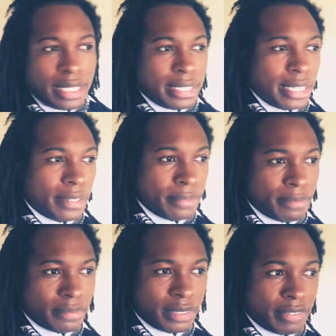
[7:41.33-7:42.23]
now
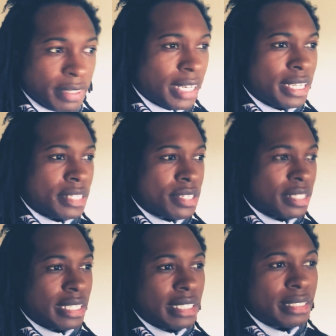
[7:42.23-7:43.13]
for guys,
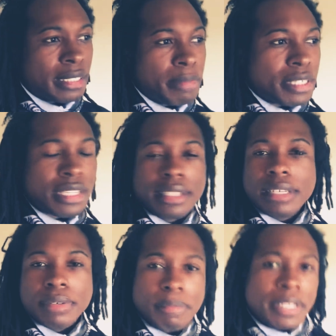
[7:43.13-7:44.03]
it could be the same thing
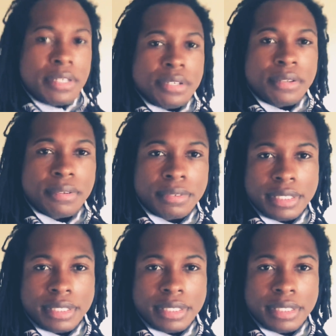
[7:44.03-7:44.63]
with men too.